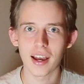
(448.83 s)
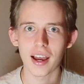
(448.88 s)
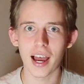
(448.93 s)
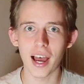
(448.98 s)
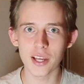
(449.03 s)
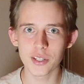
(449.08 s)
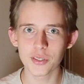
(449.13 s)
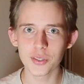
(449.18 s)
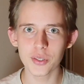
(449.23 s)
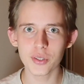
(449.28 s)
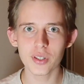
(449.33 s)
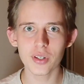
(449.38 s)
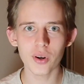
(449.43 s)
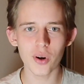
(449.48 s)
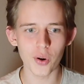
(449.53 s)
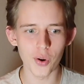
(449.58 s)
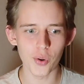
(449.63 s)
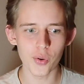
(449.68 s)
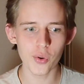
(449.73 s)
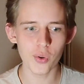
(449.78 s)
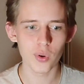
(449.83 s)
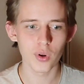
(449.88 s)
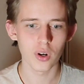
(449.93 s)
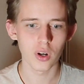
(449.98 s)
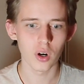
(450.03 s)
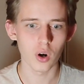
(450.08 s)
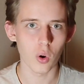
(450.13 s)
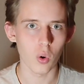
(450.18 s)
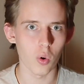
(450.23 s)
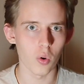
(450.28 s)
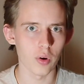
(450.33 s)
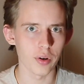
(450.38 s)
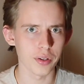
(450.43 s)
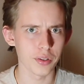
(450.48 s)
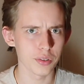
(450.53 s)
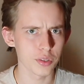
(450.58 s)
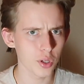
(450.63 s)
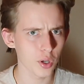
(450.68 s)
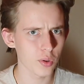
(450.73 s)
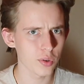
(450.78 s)
as you know, or you
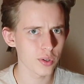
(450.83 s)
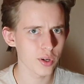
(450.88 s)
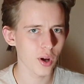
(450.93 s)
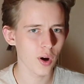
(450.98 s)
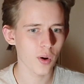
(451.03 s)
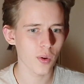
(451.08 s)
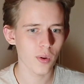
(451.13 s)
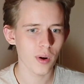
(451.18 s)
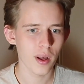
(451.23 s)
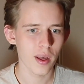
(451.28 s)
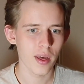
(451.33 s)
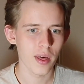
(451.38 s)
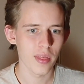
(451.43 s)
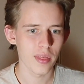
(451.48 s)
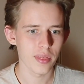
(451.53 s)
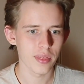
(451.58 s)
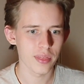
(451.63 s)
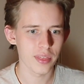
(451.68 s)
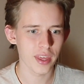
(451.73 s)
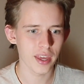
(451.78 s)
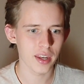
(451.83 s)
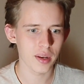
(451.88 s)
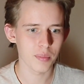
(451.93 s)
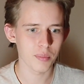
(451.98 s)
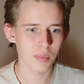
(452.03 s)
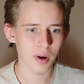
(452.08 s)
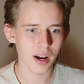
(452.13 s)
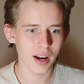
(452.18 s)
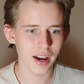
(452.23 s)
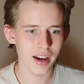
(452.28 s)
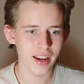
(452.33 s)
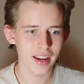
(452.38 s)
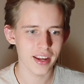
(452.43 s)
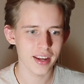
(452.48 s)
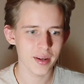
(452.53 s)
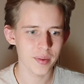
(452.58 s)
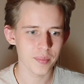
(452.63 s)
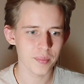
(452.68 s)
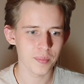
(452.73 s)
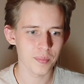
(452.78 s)
don't know, then
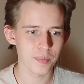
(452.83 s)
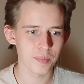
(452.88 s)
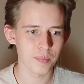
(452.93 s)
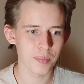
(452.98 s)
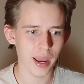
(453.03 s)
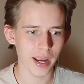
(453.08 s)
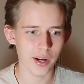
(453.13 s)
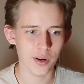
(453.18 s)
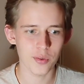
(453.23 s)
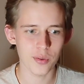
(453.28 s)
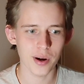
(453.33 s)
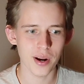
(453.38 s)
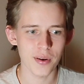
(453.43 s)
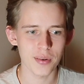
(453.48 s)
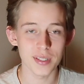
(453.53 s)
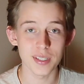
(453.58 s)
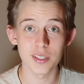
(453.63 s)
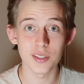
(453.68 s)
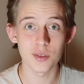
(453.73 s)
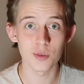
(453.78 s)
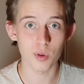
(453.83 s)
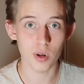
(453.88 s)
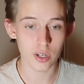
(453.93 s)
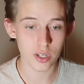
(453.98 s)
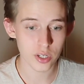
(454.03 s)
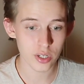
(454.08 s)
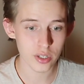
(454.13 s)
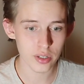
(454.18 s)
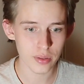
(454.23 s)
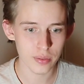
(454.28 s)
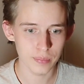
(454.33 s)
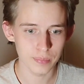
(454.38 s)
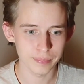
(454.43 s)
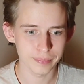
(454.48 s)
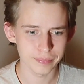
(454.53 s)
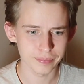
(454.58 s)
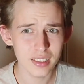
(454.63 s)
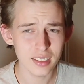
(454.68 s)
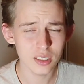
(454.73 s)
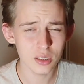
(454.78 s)
my background is Russian.
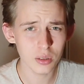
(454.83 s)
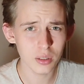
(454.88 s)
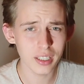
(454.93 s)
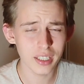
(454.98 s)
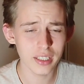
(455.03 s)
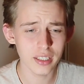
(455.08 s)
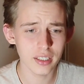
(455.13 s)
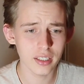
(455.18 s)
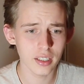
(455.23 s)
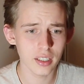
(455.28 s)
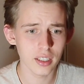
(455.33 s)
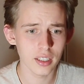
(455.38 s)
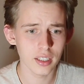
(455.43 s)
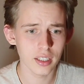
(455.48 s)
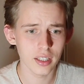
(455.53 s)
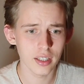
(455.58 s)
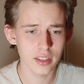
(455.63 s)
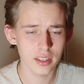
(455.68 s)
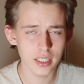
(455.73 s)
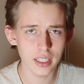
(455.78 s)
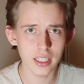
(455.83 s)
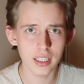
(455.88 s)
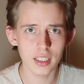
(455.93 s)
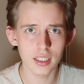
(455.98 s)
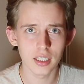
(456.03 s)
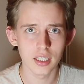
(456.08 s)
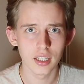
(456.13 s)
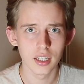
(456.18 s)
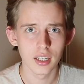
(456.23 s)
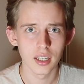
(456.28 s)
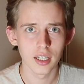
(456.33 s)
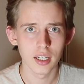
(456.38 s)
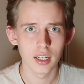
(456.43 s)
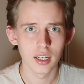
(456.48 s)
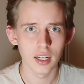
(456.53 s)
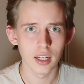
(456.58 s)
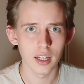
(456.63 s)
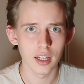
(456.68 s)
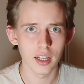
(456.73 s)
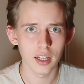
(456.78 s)
So I uh, think
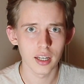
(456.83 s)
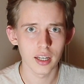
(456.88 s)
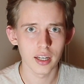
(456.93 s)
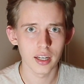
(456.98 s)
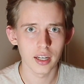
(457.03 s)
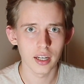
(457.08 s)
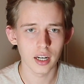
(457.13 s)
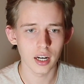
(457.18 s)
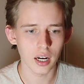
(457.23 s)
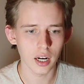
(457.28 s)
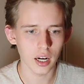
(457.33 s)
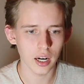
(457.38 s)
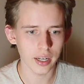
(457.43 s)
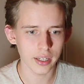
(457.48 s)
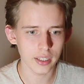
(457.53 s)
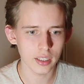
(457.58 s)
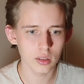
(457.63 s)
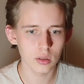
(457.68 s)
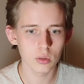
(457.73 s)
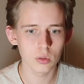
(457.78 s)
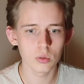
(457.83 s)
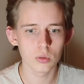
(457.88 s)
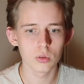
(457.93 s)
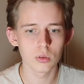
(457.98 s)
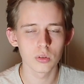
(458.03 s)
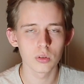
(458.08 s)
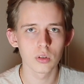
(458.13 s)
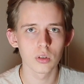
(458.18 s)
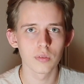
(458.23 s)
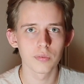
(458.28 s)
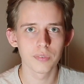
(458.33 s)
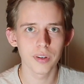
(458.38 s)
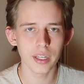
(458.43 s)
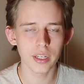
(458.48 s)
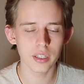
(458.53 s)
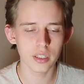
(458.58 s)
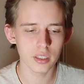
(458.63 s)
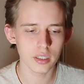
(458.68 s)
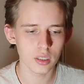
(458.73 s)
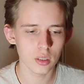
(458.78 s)
uh, I can do a
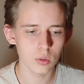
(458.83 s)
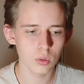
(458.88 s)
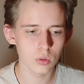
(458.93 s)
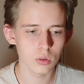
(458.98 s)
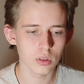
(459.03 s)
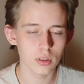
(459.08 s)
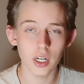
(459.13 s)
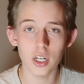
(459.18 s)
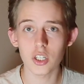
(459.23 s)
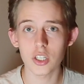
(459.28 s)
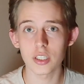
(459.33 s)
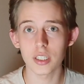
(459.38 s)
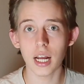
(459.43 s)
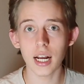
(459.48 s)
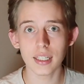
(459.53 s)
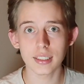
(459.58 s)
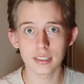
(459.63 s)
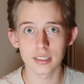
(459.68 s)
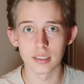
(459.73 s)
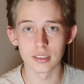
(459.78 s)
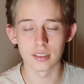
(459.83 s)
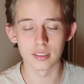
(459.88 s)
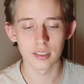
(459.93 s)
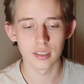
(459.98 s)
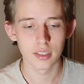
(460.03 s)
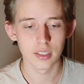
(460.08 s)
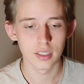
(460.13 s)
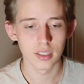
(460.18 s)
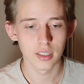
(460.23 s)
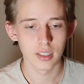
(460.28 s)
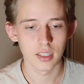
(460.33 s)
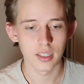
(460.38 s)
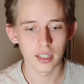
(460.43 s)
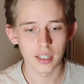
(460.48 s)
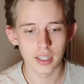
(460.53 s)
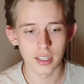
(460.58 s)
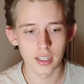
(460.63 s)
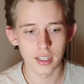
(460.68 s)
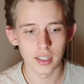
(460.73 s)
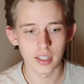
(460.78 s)
very good Russian accent.
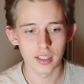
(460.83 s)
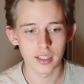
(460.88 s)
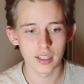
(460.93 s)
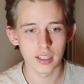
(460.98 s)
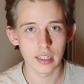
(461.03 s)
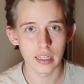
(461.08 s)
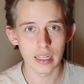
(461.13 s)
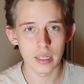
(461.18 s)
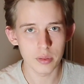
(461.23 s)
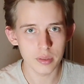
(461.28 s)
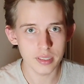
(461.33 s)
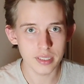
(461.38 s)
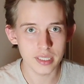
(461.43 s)
Uh, and